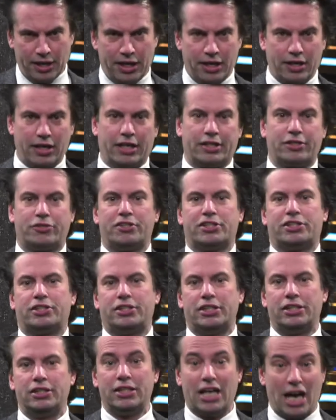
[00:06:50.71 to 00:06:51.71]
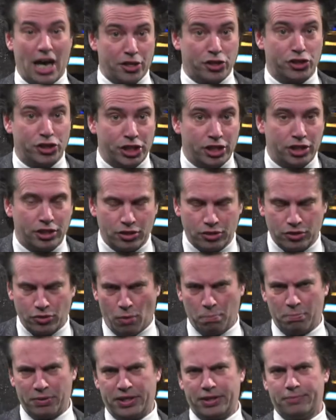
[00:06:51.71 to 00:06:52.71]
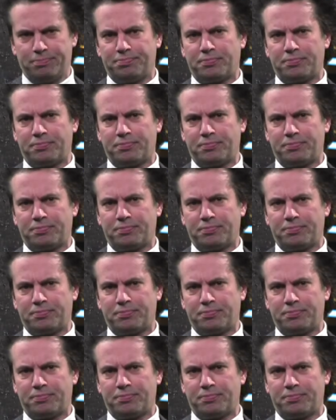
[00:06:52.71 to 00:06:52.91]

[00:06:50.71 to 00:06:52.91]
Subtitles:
electricity energy company?